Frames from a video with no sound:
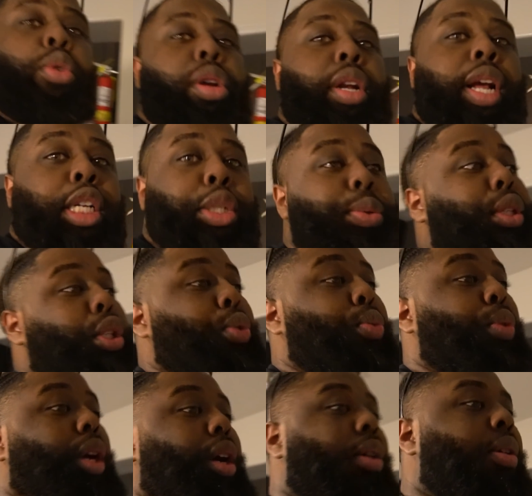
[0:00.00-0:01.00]
more next week as
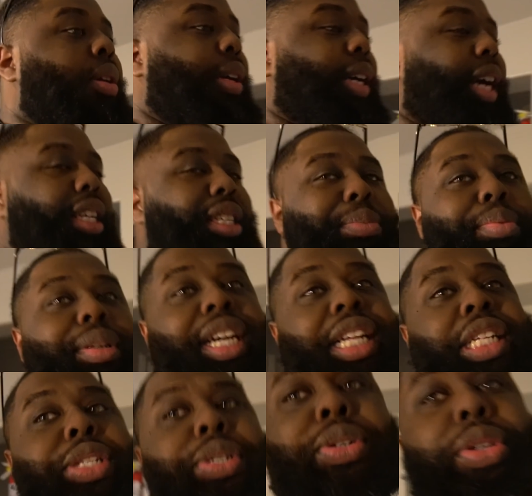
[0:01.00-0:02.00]
well. Got some
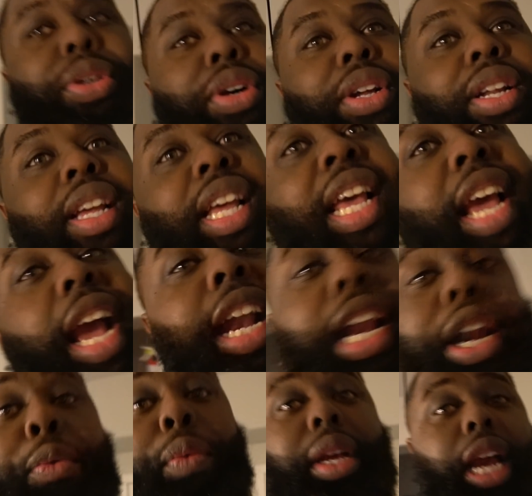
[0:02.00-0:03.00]
plans going on, and
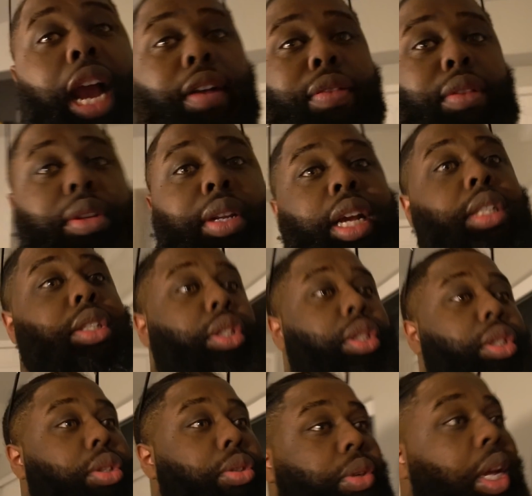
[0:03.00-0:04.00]
then the week after next
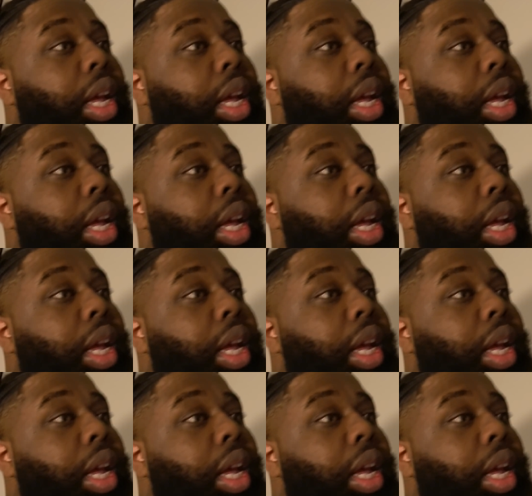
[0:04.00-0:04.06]
too.